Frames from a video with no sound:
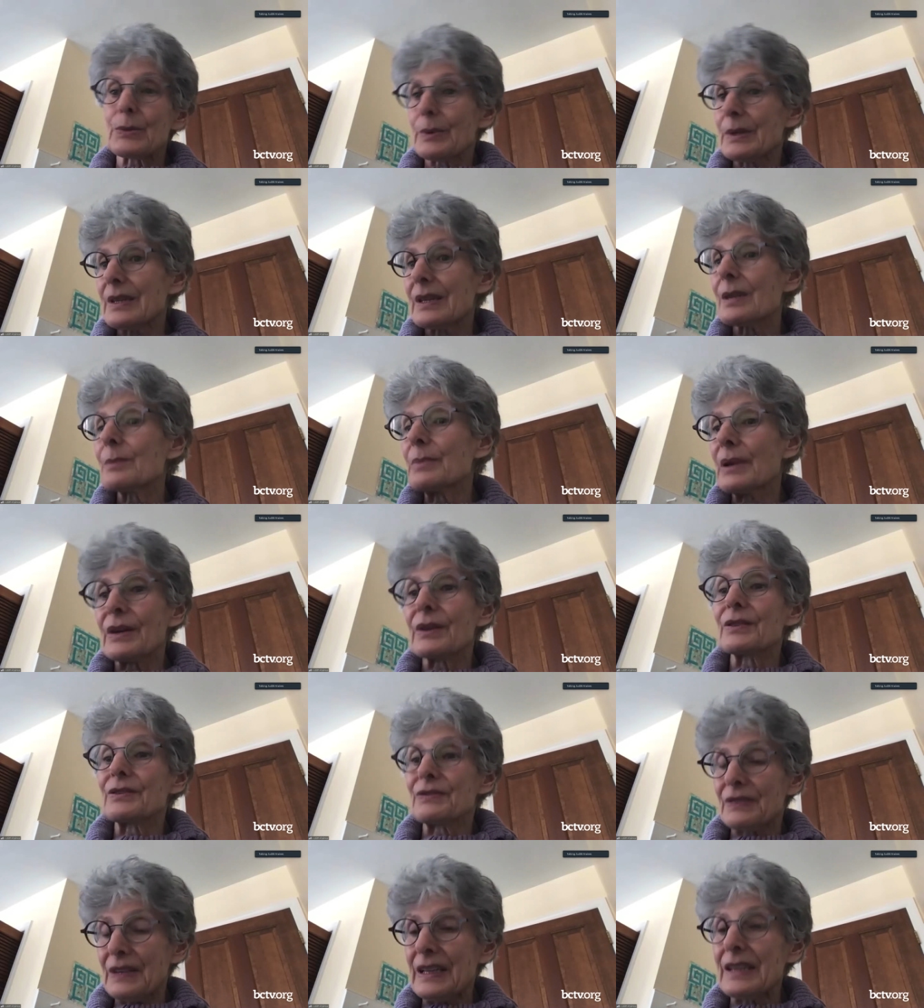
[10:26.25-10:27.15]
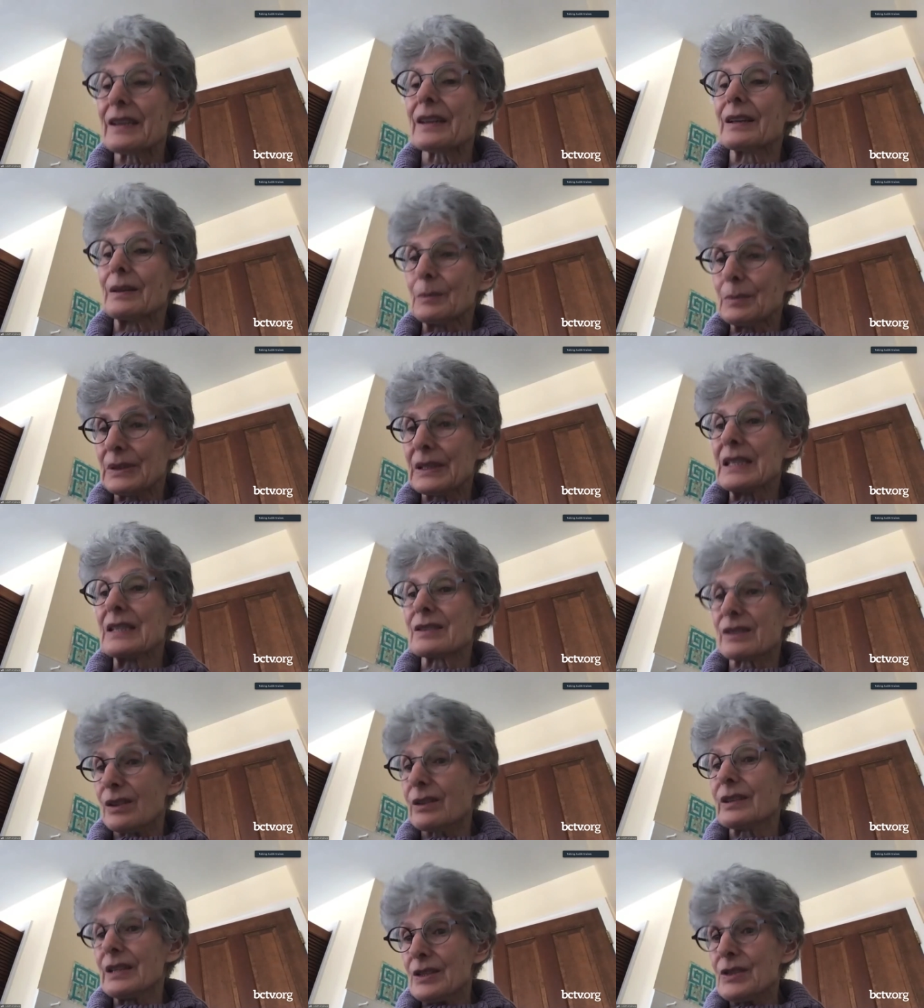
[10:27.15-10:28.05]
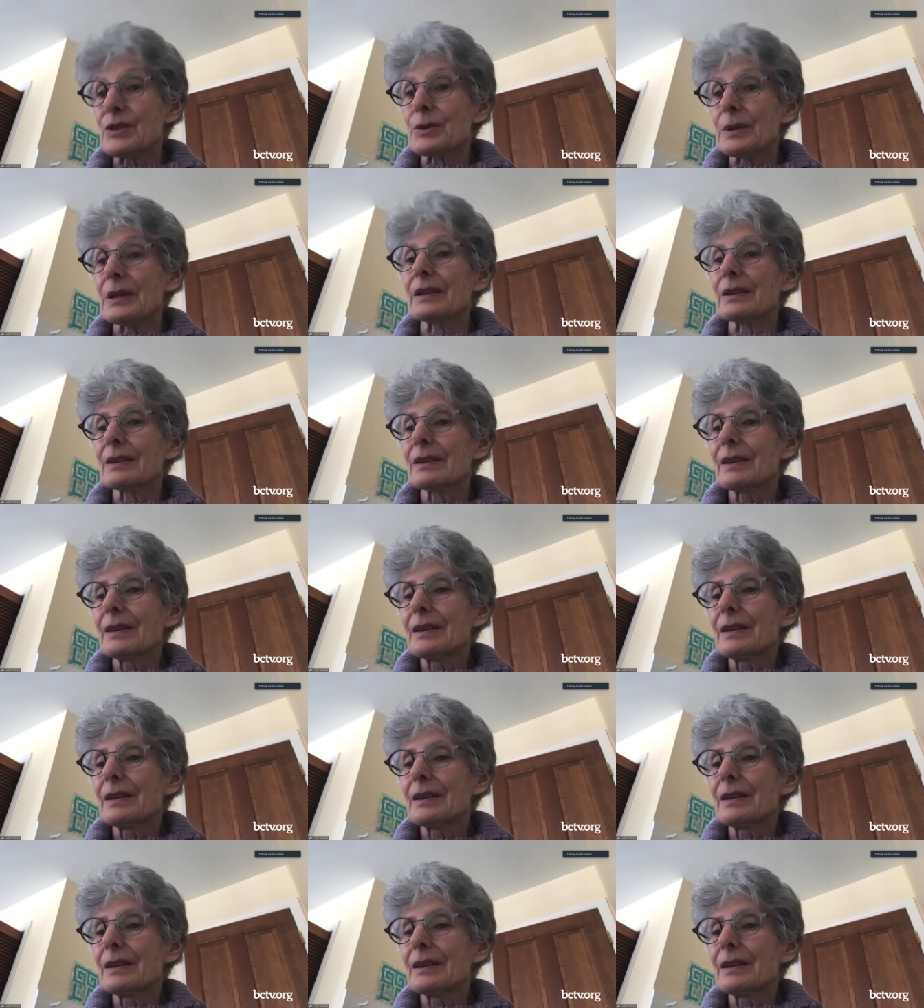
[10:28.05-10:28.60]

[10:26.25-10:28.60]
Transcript: we need better funding. Please look into it